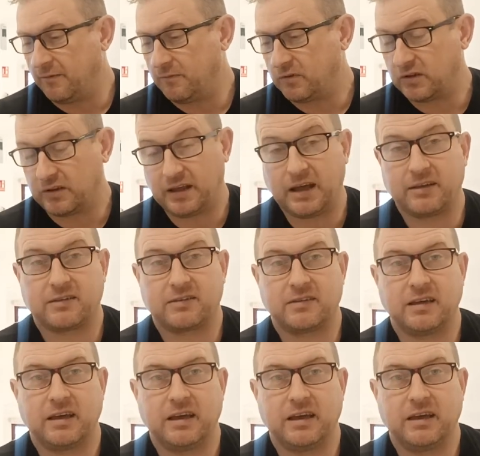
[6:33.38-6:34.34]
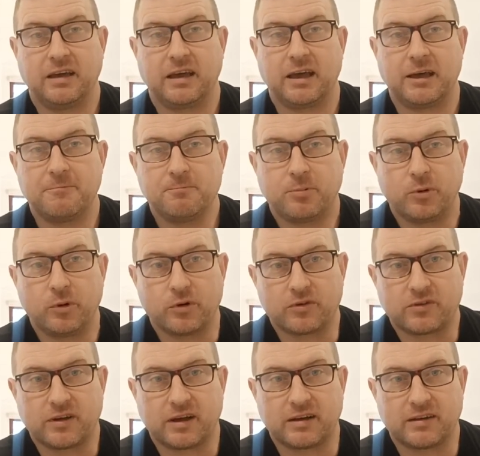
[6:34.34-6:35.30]
So that's the
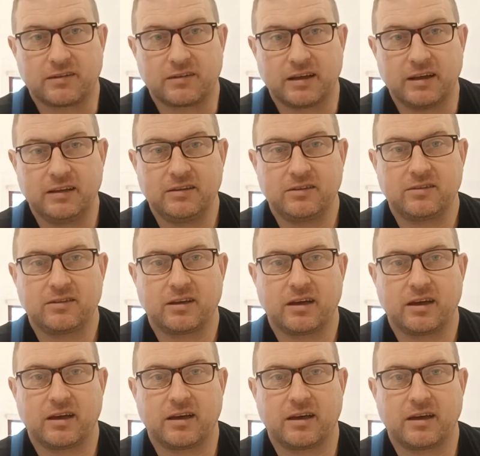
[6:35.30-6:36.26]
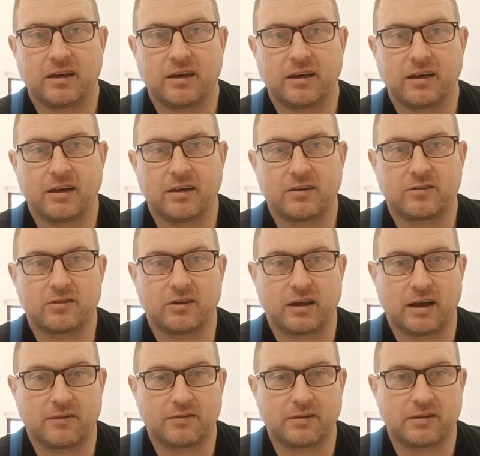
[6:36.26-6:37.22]
import side of things. So you
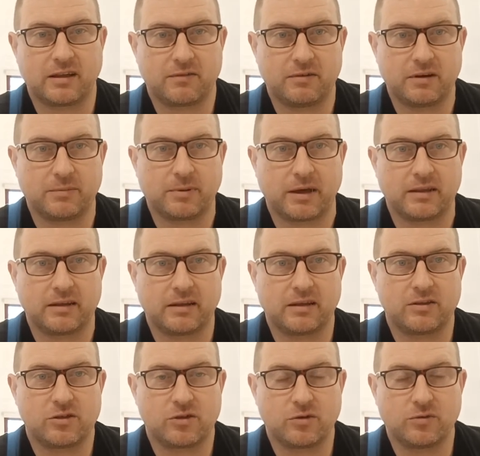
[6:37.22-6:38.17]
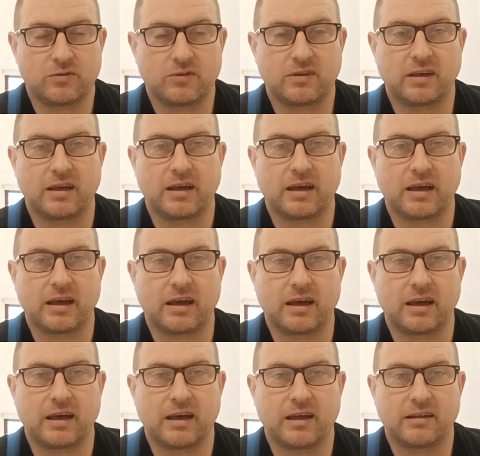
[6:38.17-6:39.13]
have to definitely pay the duty
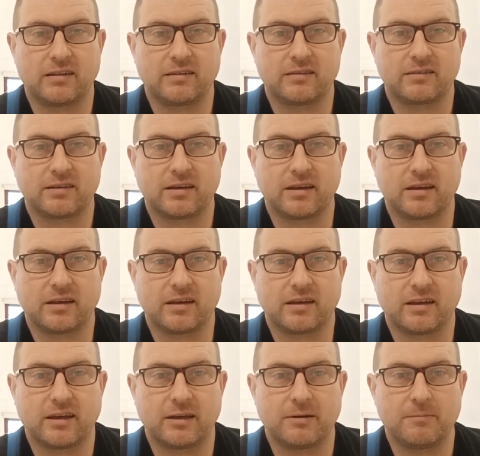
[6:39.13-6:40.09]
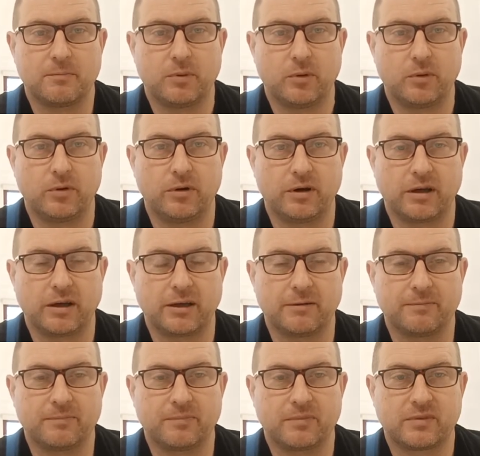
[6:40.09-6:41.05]
and import
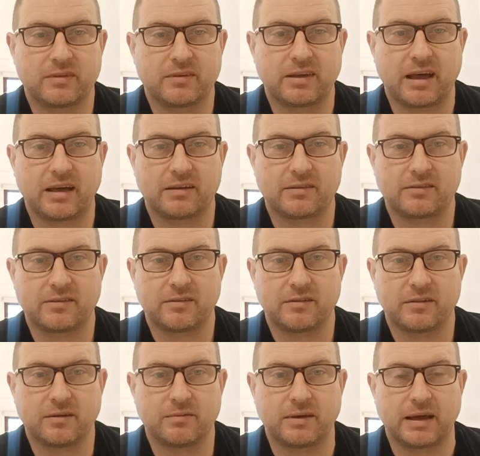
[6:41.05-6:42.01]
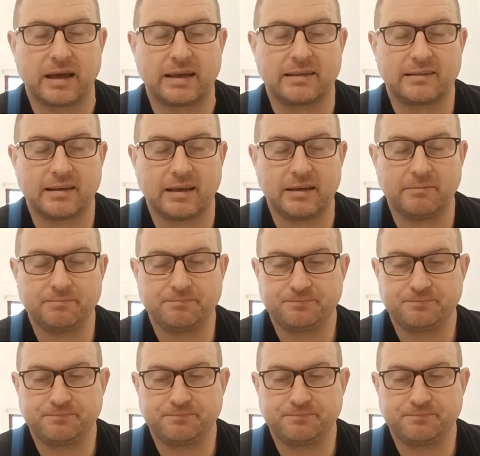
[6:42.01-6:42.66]
tax, the VAT.